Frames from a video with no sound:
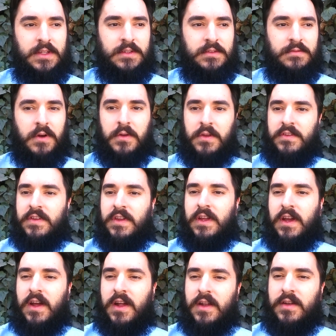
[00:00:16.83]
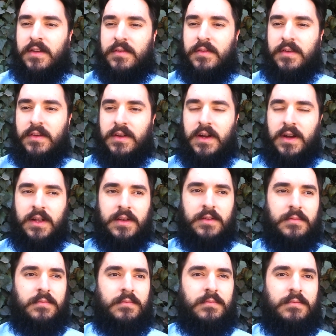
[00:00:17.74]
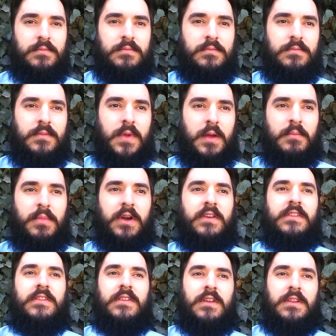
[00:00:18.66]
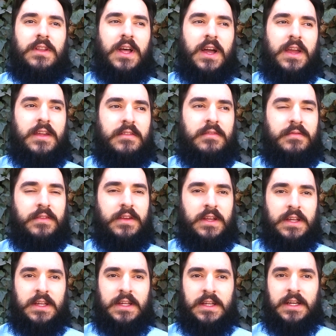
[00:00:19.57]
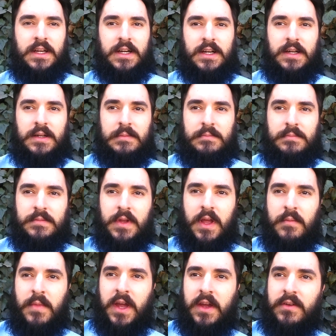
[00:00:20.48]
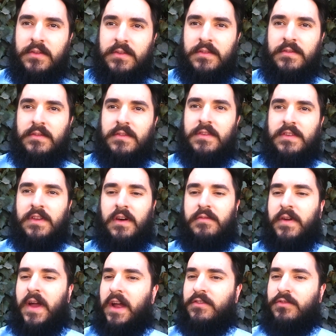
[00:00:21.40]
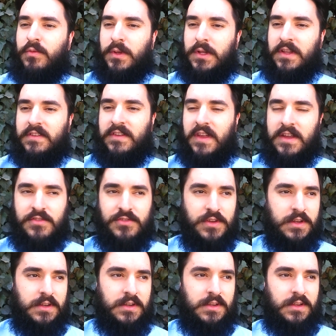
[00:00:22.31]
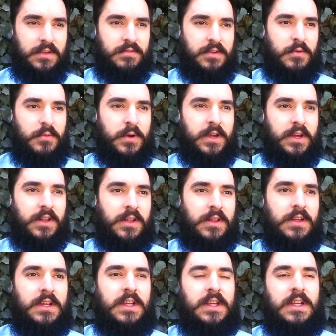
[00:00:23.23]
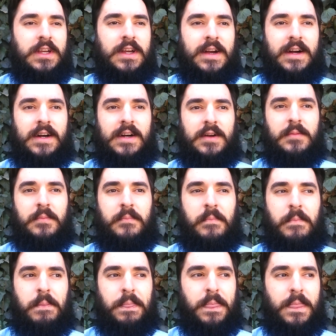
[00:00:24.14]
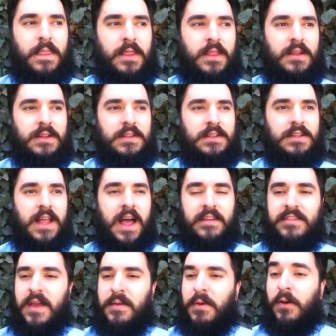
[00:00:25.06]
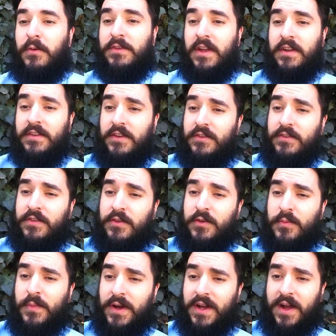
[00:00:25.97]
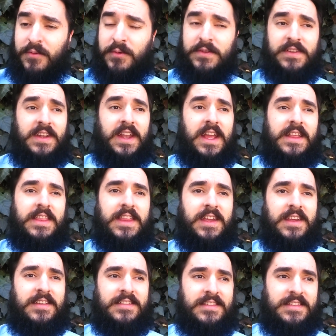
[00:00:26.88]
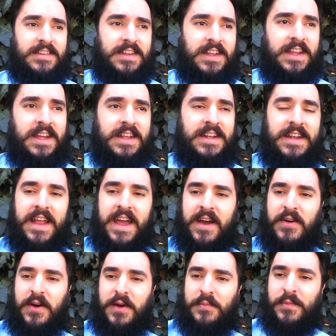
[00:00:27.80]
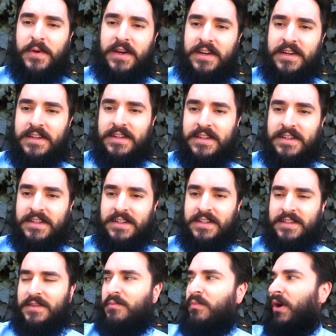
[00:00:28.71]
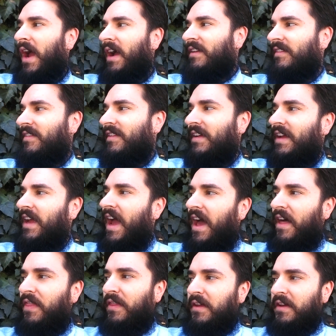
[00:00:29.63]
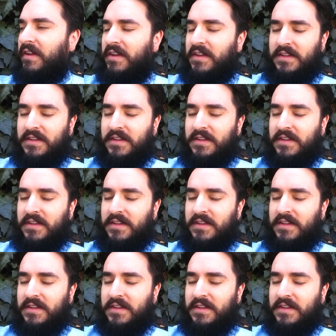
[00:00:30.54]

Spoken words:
focusing on my personal life and my own self-actualization, if you will. Last time I was on YouTube, I was an atheist, and now I'm a practicing Catholic.